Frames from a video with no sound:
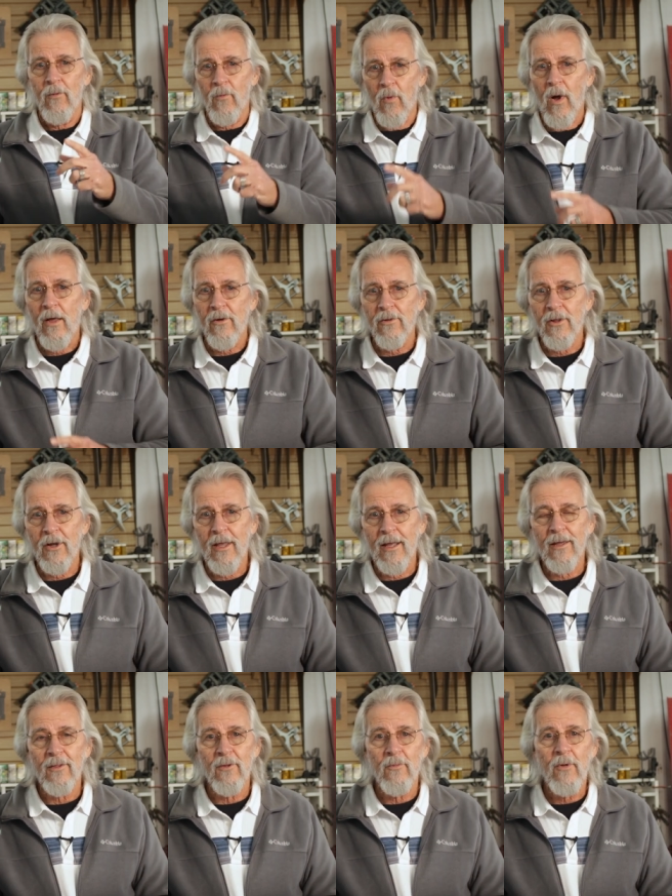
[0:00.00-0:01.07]
While you're
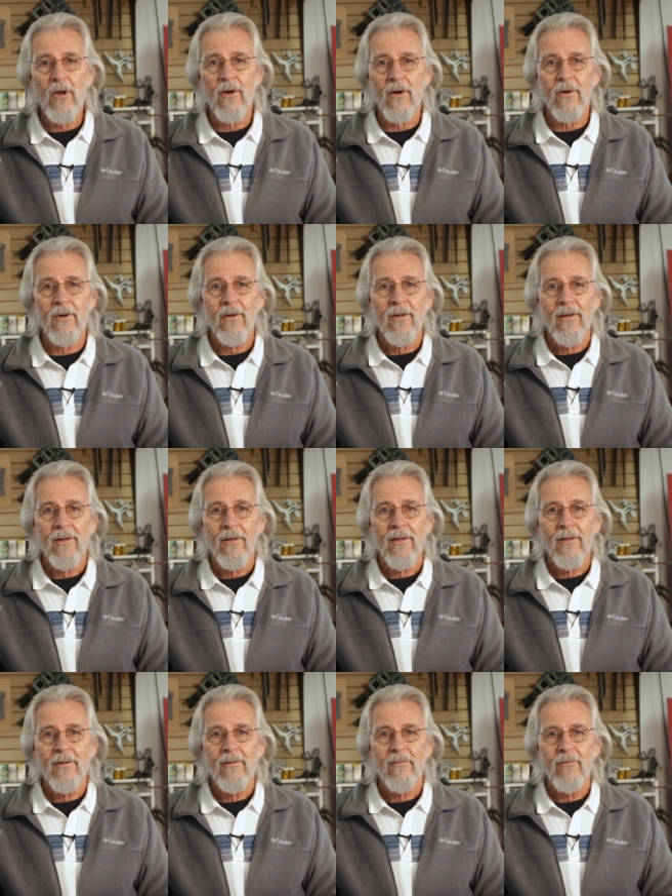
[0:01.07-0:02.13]
looking in the mirror,
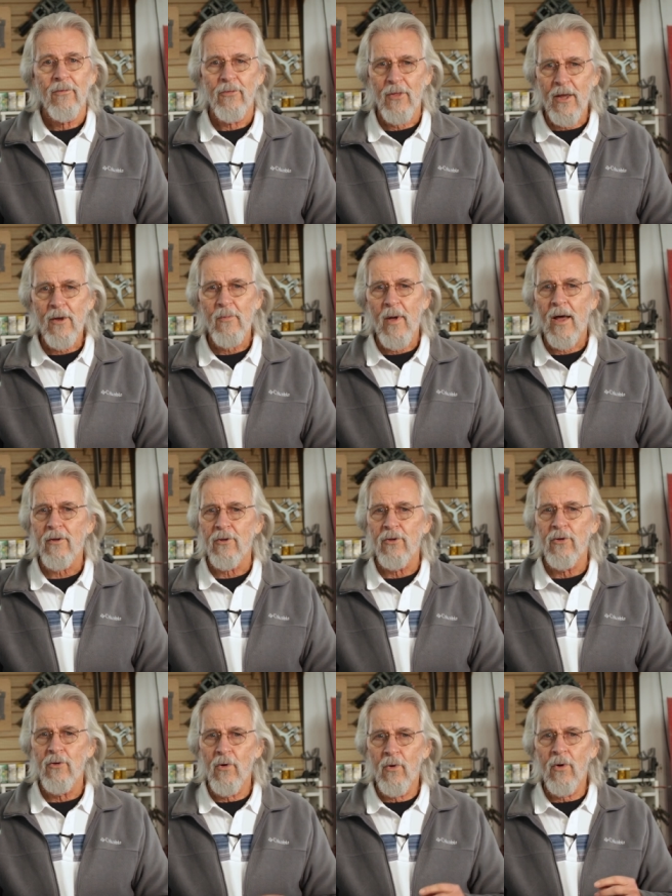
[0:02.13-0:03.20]
think about
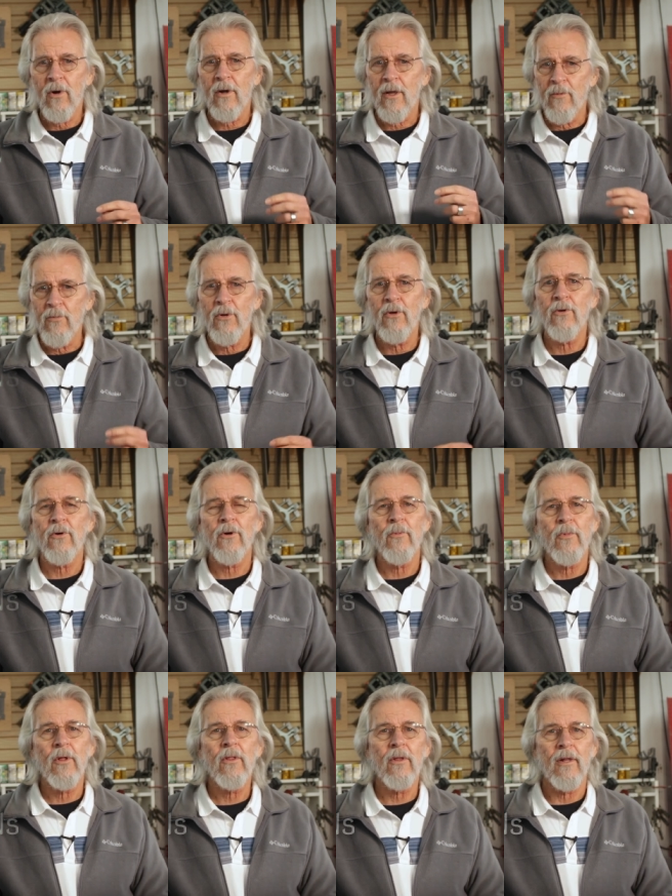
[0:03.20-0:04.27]
your computer
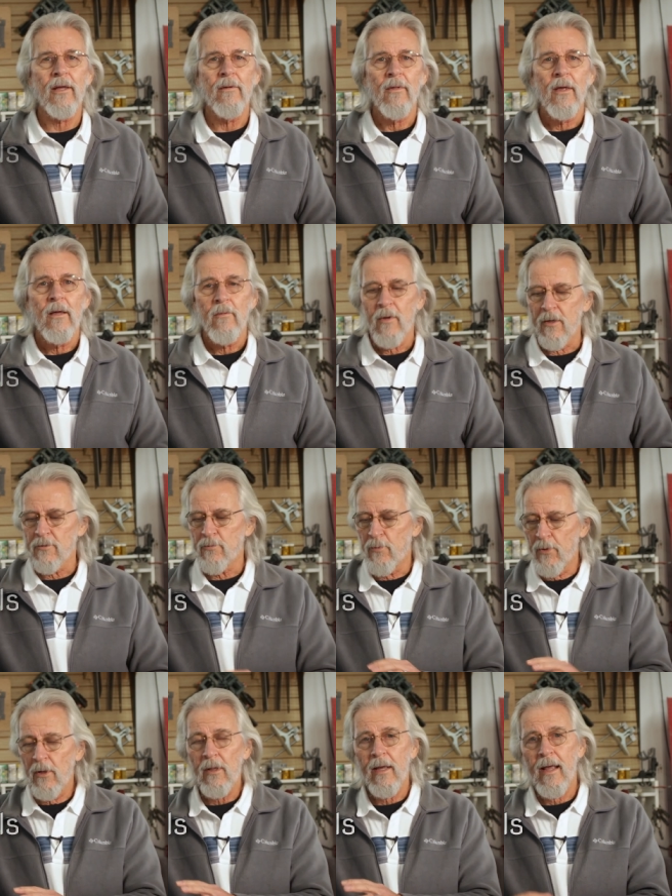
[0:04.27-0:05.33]
ability because
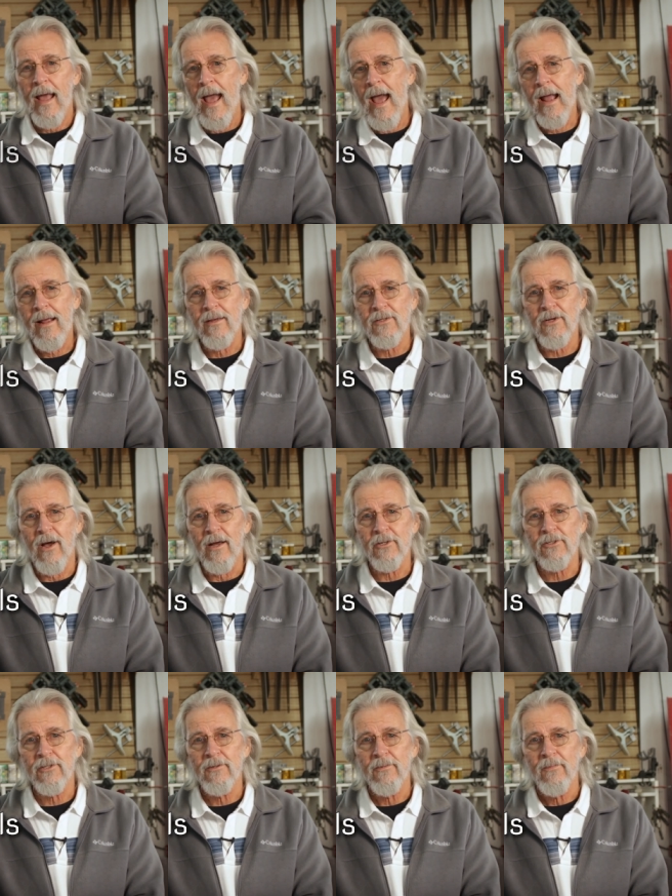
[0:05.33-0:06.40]
building a
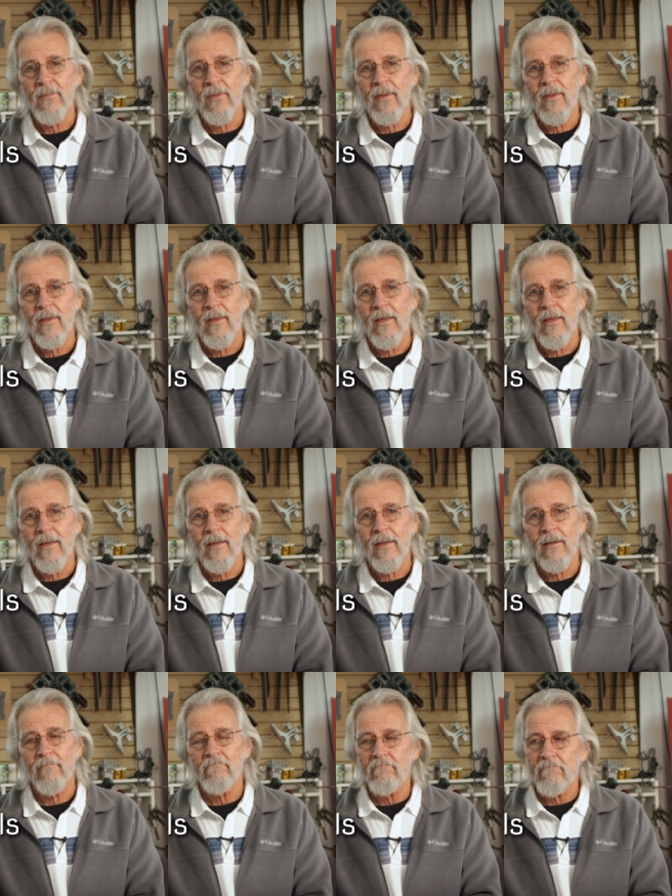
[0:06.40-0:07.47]
Hackintosh
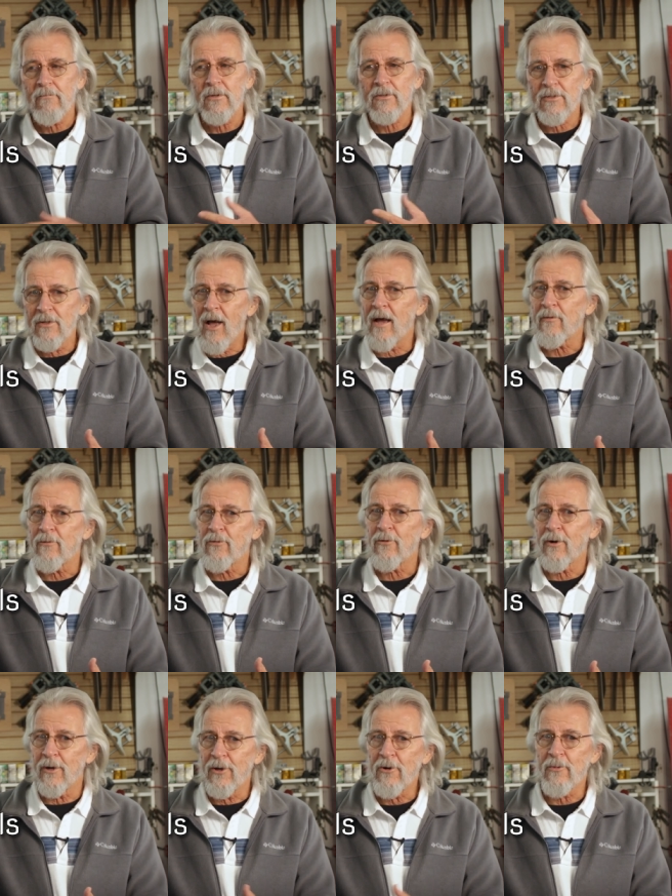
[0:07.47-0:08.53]
is not
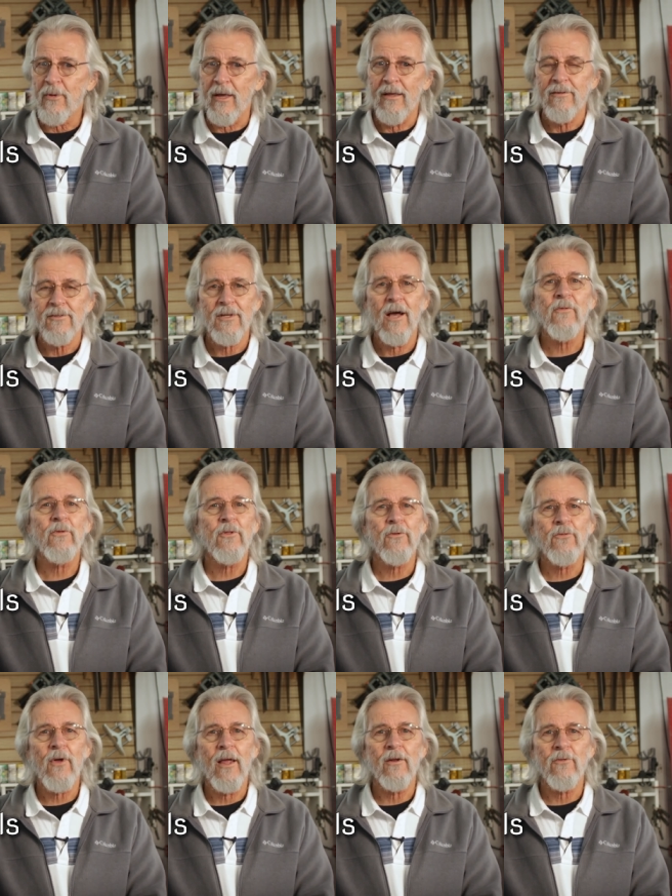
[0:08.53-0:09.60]
for a newbie. It's not for the
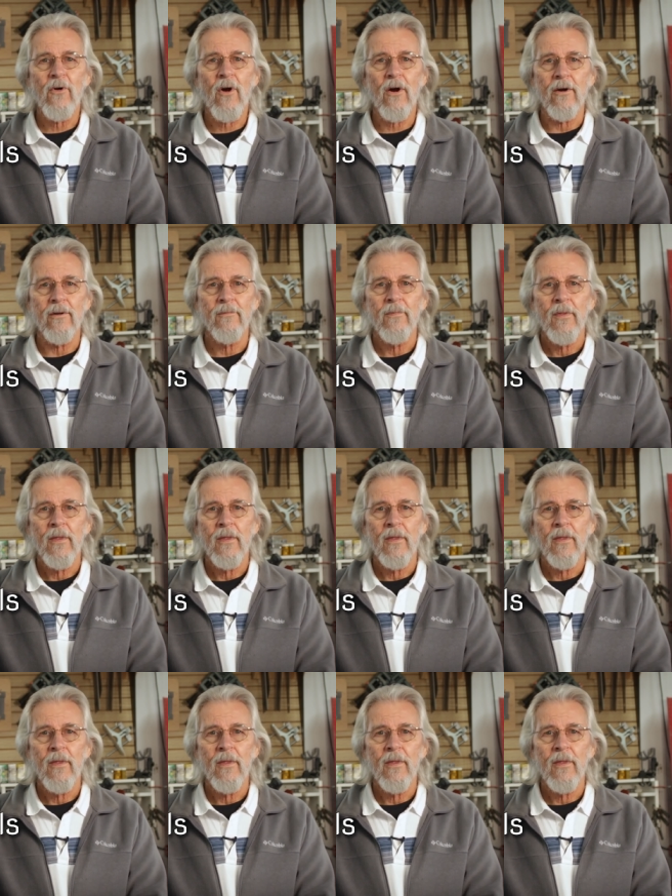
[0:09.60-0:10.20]
faint of heart